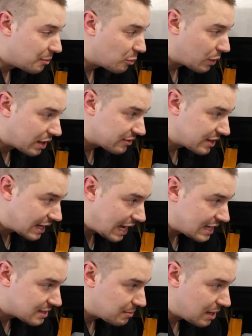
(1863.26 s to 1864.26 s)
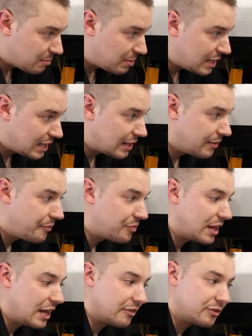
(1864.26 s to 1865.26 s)
Whatever the case may be,
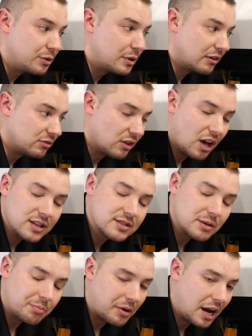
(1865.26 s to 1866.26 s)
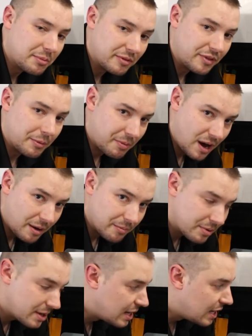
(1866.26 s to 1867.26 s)
if you have lost the prime of the
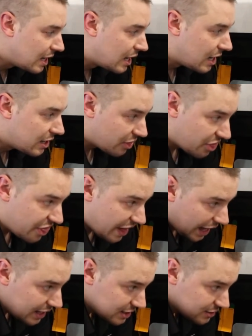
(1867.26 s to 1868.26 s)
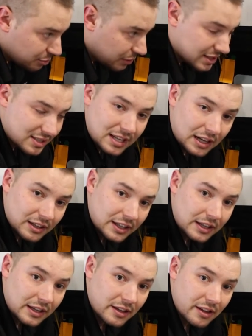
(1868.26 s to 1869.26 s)
pump, that is what's
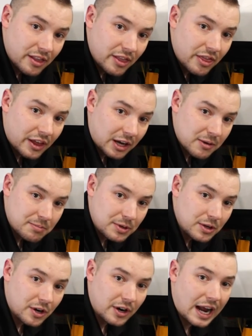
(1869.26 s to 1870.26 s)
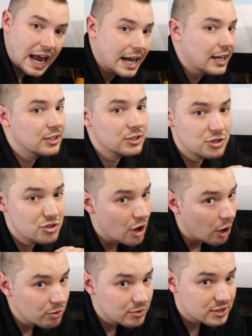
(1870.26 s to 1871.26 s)
telling the computer, hey,
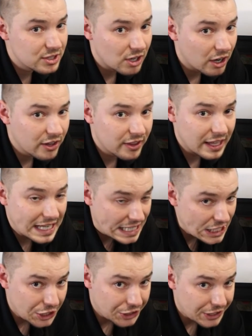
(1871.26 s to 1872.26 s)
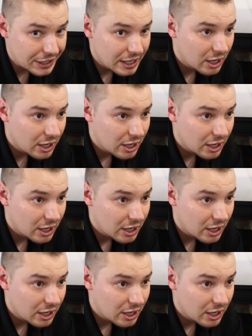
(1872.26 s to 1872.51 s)
don't start the heater,